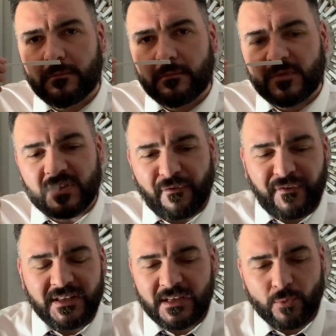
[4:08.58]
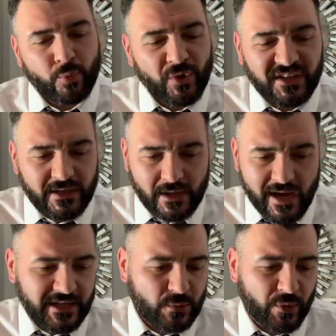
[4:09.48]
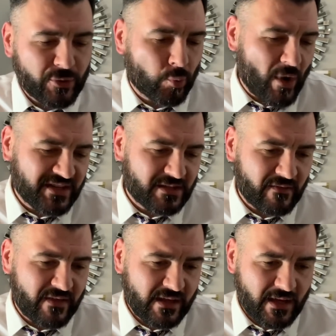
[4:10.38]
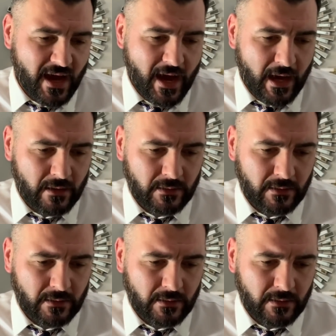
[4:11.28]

So it fits in really nice with the rest of the